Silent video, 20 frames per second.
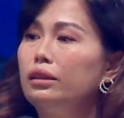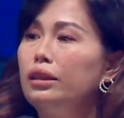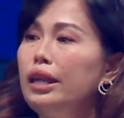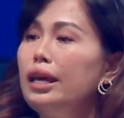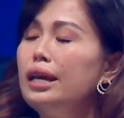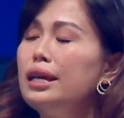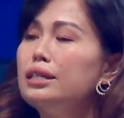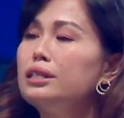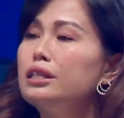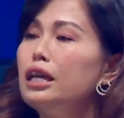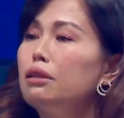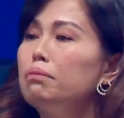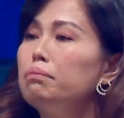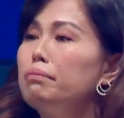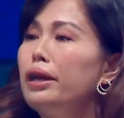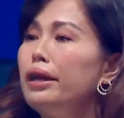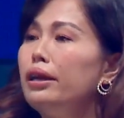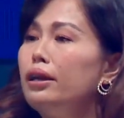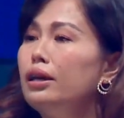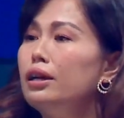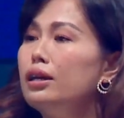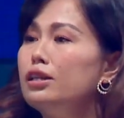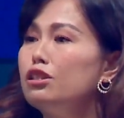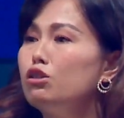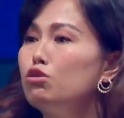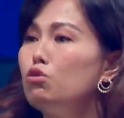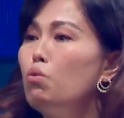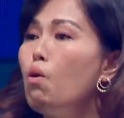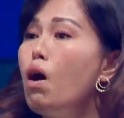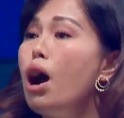Things that make
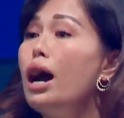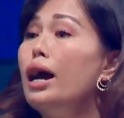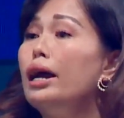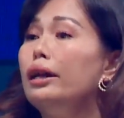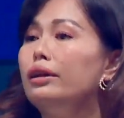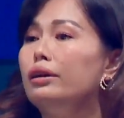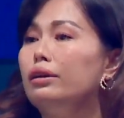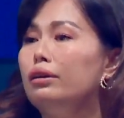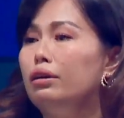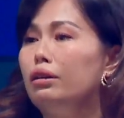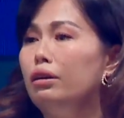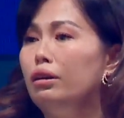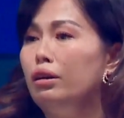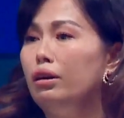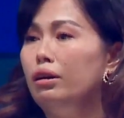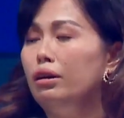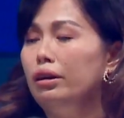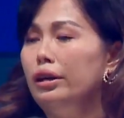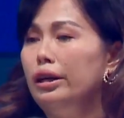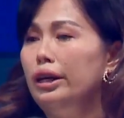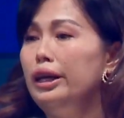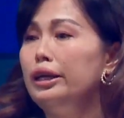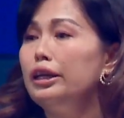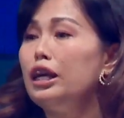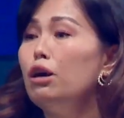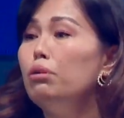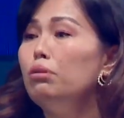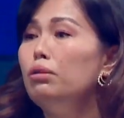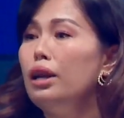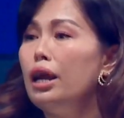us one in
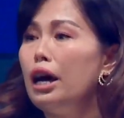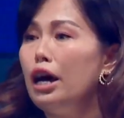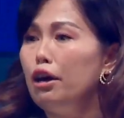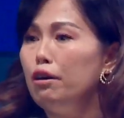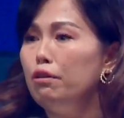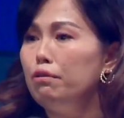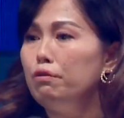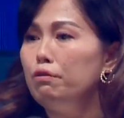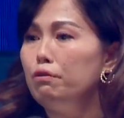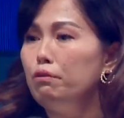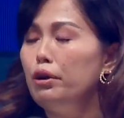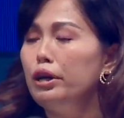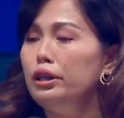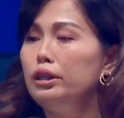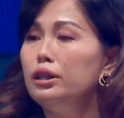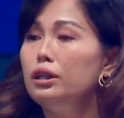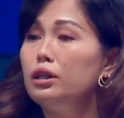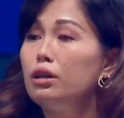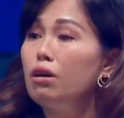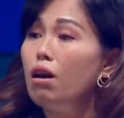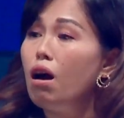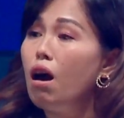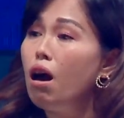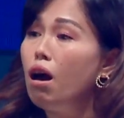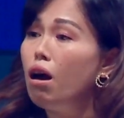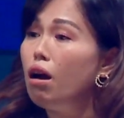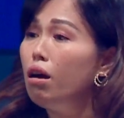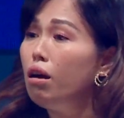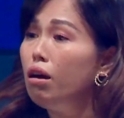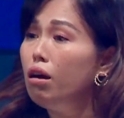our life, whether a
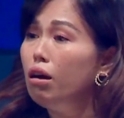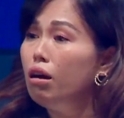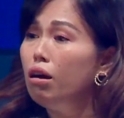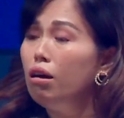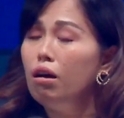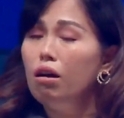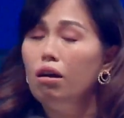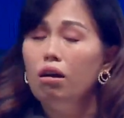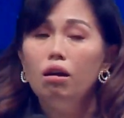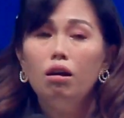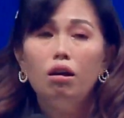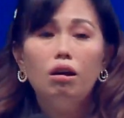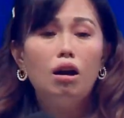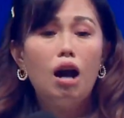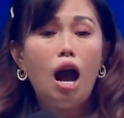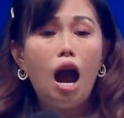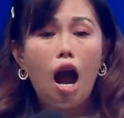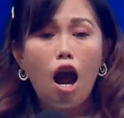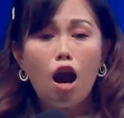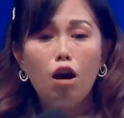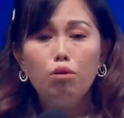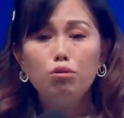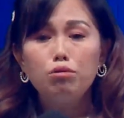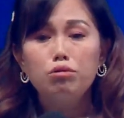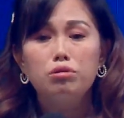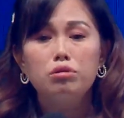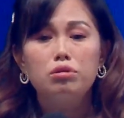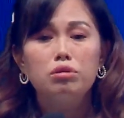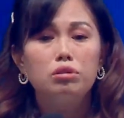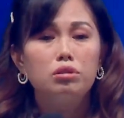car, a
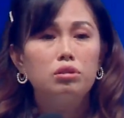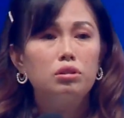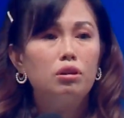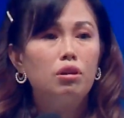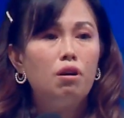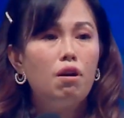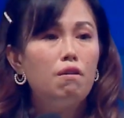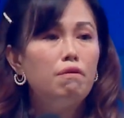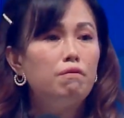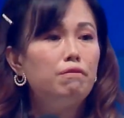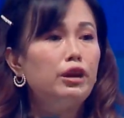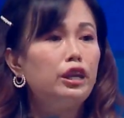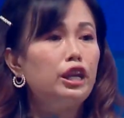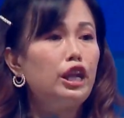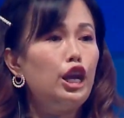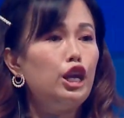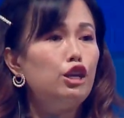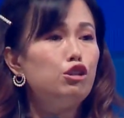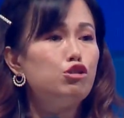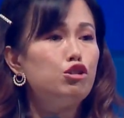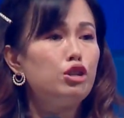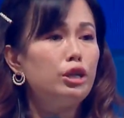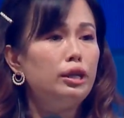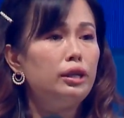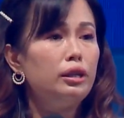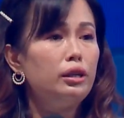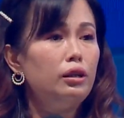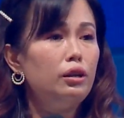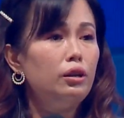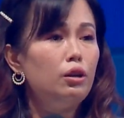house,
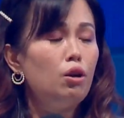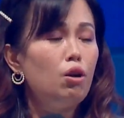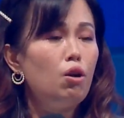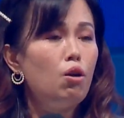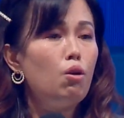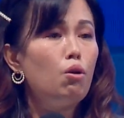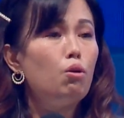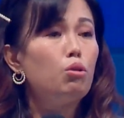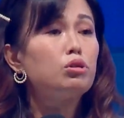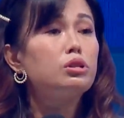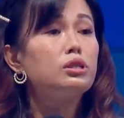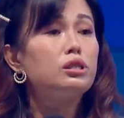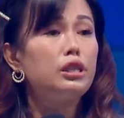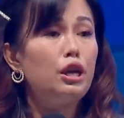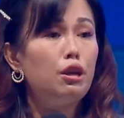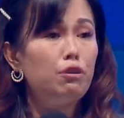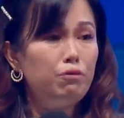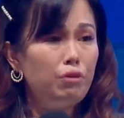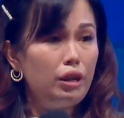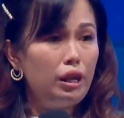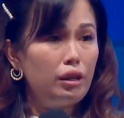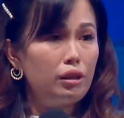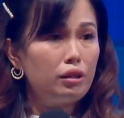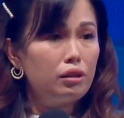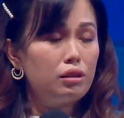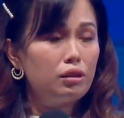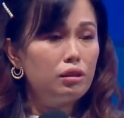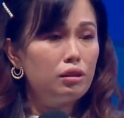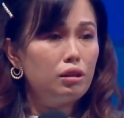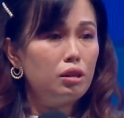vacation, or
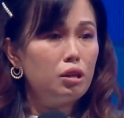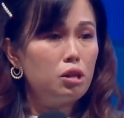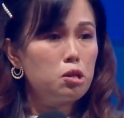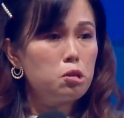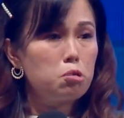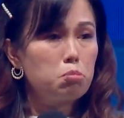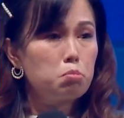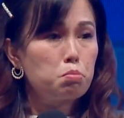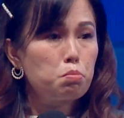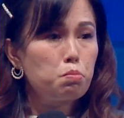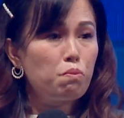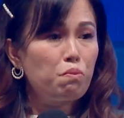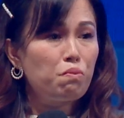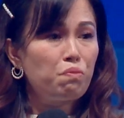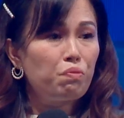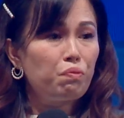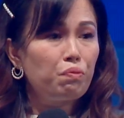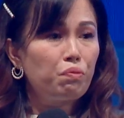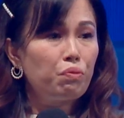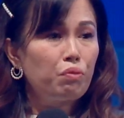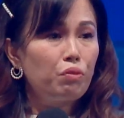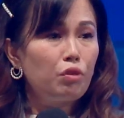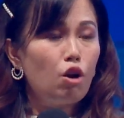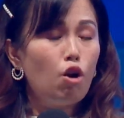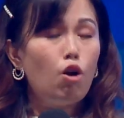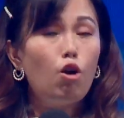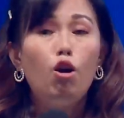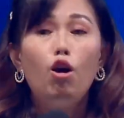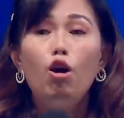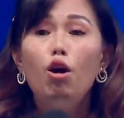savings,
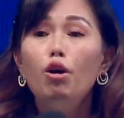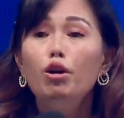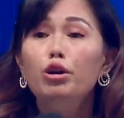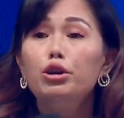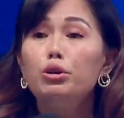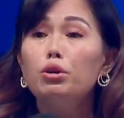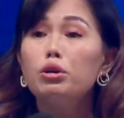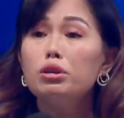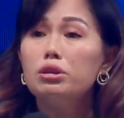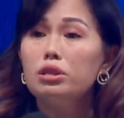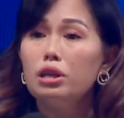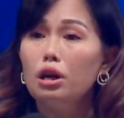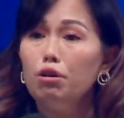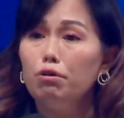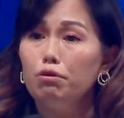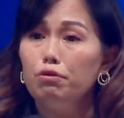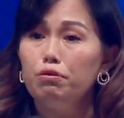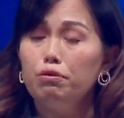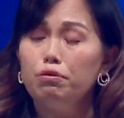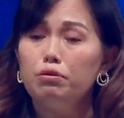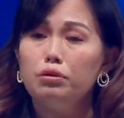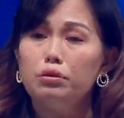or yourself.